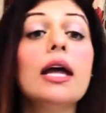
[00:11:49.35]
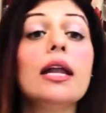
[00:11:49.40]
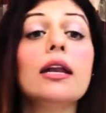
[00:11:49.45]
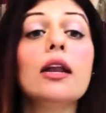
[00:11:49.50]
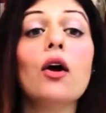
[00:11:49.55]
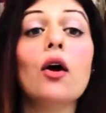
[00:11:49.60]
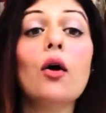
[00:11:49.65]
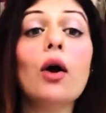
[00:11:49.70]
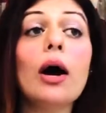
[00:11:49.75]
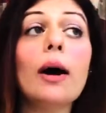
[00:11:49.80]

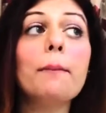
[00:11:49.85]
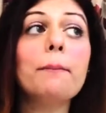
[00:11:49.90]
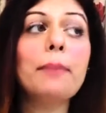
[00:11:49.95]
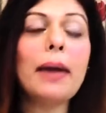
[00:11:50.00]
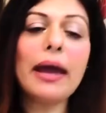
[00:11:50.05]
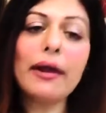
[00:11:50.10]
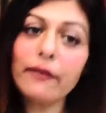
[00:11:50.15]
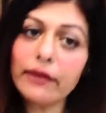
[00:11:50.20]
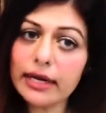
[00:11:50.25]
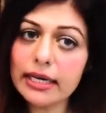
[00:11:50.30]
Now,
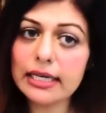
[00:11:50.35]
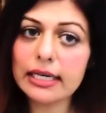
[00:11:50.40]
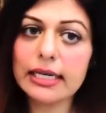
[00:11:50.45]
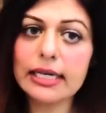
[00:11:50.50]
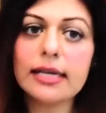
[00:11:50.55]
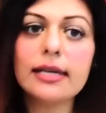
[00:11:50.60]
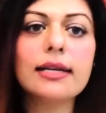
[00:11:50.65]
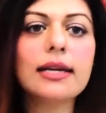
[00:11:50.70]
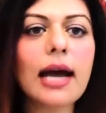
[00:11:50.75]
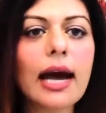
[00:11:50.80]

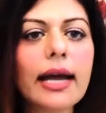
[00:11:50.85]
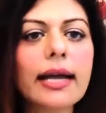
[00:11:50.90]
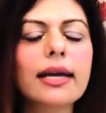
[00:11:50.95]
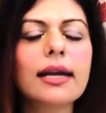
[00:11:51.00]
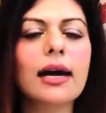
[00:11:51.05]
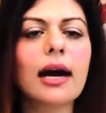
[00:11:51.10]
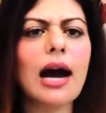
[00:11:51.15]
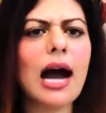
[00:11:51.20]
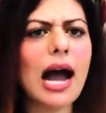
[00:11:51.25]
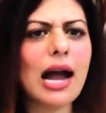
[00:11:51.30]
apparently Nykaa,